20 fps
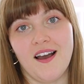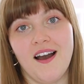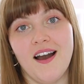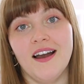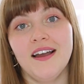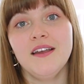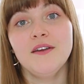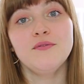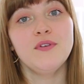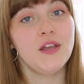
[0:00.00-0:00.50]

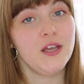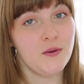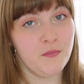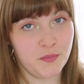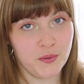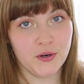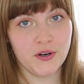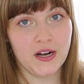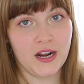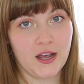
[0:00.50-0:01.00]
I have hit
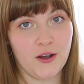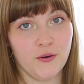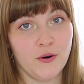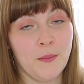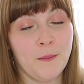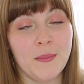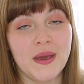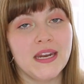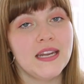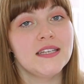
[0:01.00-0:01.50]
burnout
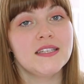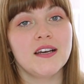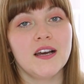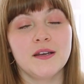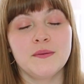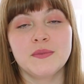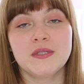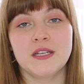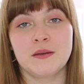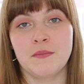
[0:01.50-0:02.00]
many
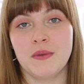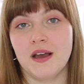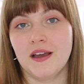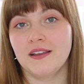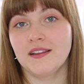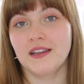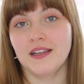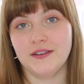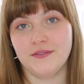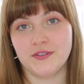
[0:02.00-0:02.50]
times in my
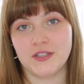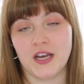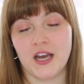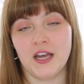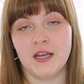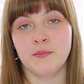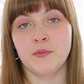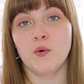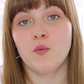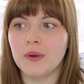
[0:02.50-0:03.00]

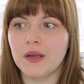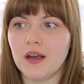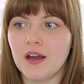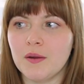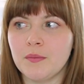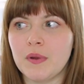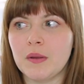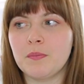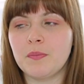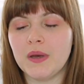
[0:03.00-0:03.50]
lifetime. Oh my
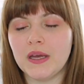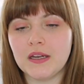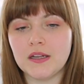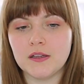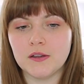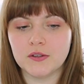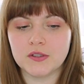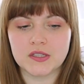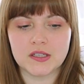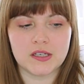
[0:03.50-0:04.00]
God, my bed, it
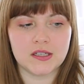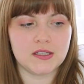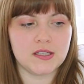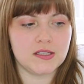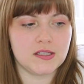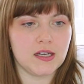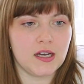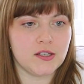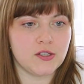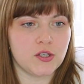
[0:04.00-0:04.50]
looks like a
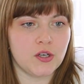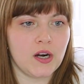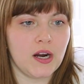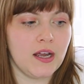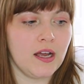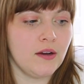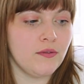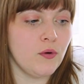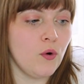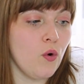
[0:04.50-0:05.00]
disaster. I
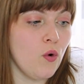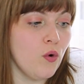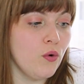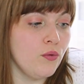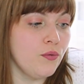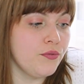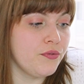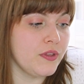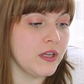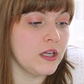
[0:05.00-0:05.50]
have a
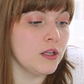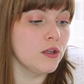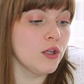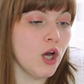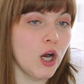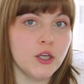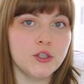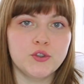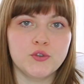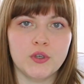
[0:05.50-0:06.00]
whole thing of
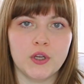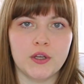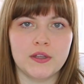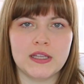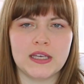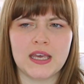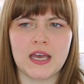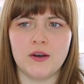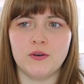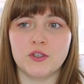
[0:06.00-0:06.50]
laundry on
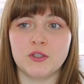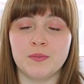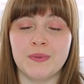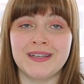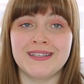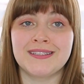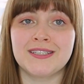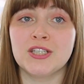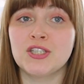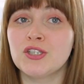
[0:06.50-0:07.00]
the couch. My
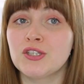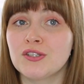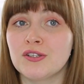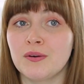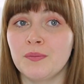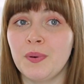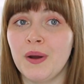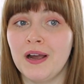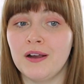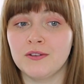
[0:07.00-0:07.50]
dishes
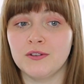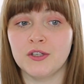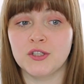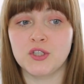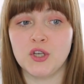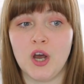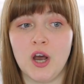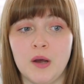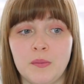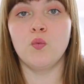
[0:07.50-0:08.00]
are piled on
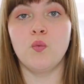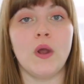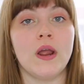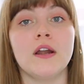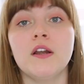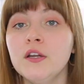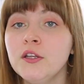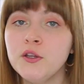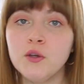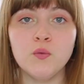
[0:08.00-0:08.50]
top.
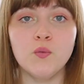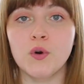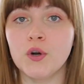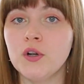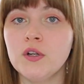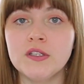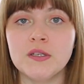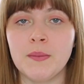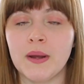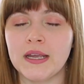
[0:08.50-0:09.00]
Where in the
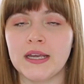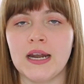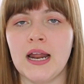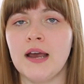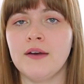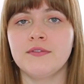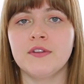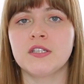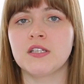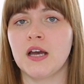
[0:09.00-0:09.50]
world am I gonna
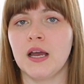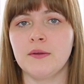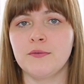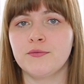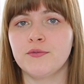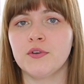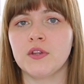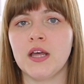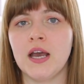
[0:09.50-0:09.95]
have the time for